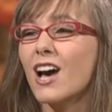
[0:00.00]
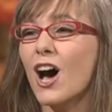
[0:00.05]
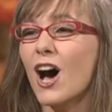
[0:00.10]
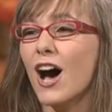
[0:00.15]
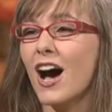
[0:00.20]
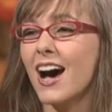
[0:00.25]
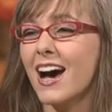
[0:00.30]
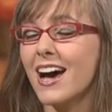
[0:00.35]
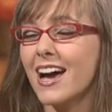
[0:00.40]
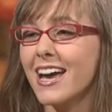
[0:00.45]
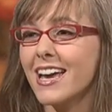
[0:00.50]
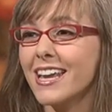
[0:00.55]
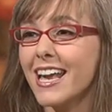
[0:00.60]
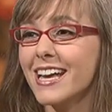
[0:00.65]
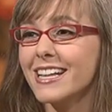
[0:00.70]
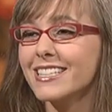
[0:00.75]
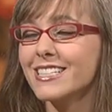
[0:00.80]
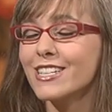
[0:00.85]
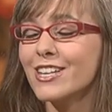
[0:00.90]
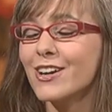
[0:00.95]
I
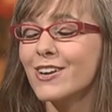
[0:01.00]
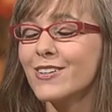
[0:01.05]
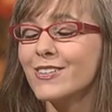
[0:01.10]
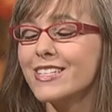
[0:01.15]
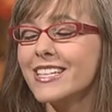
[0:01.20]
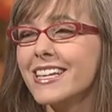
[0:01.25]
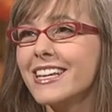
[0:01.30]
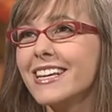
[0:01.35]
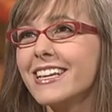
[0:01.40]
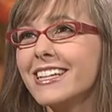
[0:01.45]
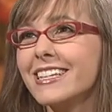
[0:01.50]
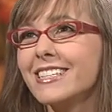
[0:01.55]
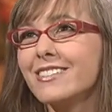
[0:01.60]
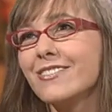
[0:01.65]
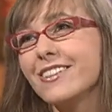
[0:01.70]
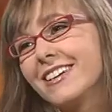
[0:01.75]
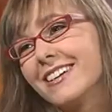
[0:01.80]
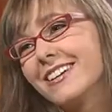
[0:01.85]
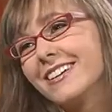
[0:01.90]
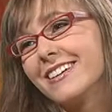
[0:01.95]
get to go to
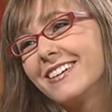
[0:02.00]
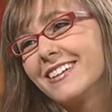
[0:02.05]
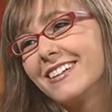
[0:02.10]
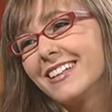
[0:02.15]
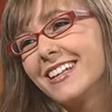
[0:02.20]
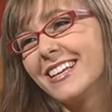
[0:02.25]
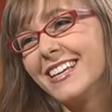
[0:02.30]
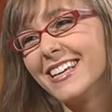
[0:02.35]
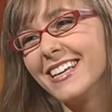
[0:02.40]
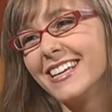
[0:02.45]
Israel.